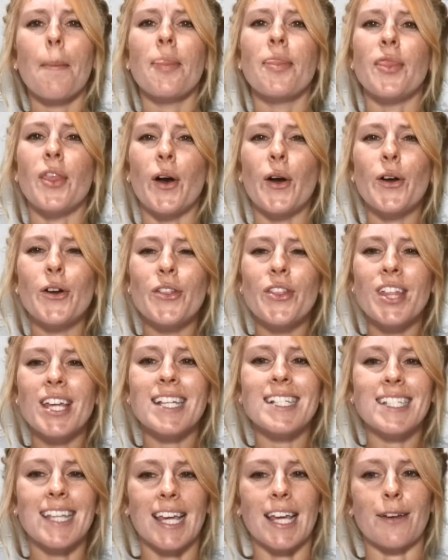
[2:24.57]
Though
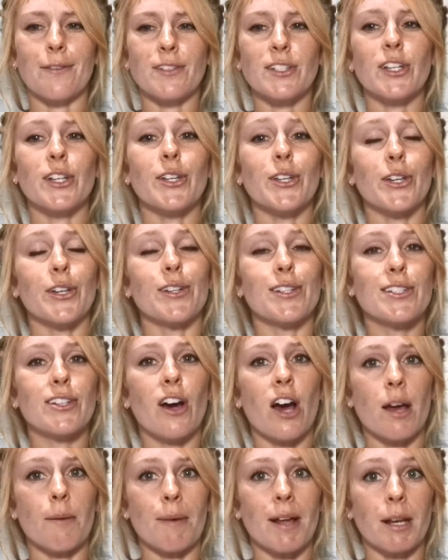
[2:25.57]
this gives a good
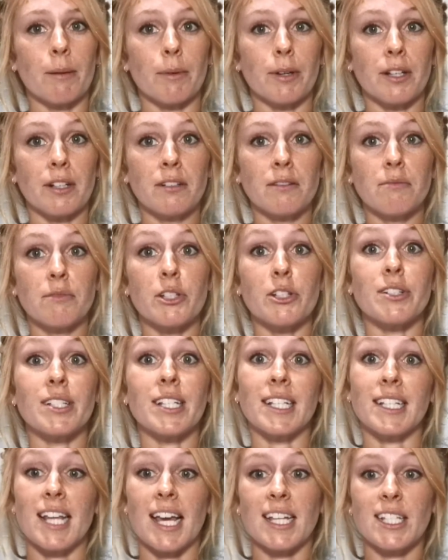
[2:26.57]
time element
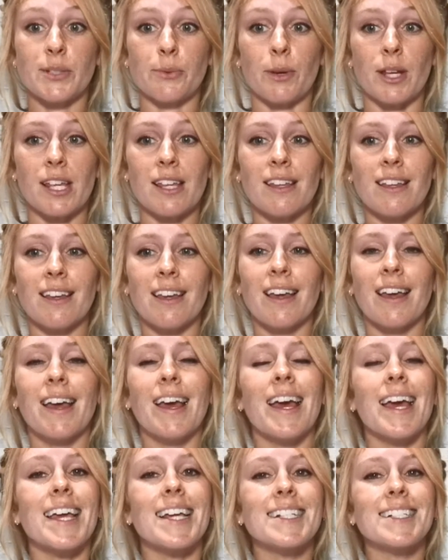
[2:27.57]
using next week,
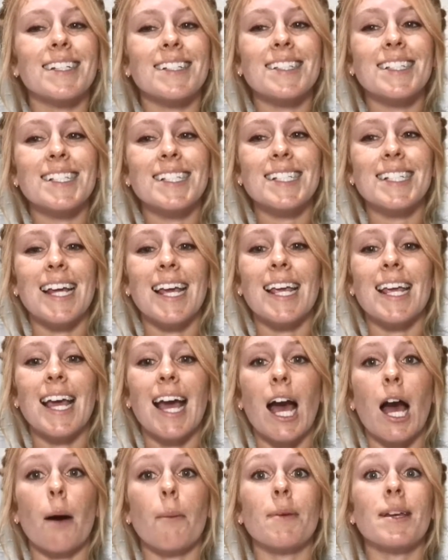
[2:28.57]
it doesn't state
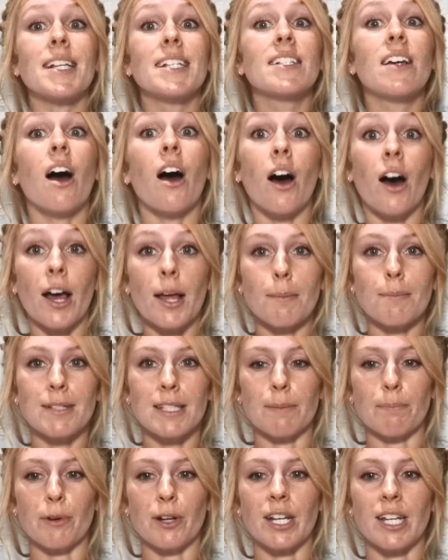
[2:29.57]
how many times
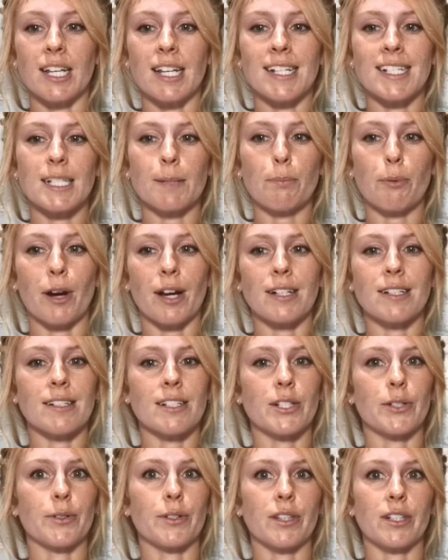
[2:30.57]
the breadie needs to practice
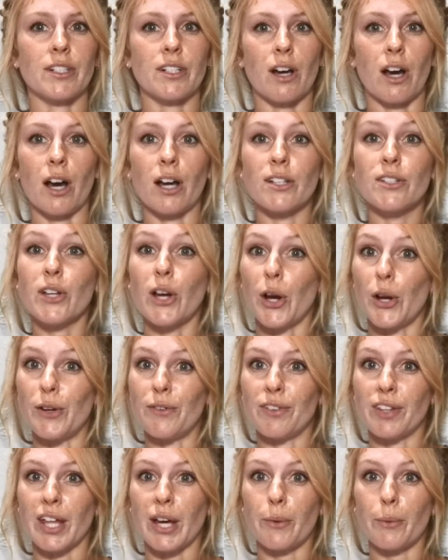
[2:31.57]
doing the task
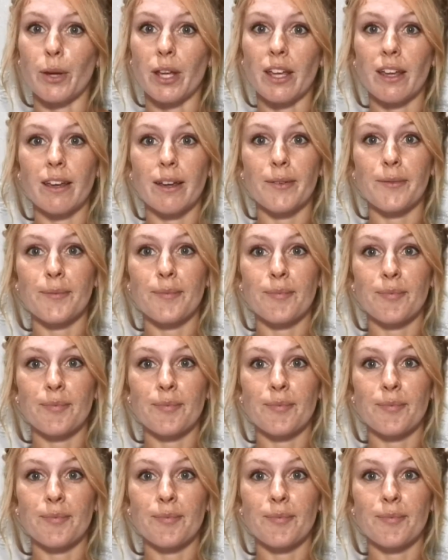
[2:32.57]
over that week.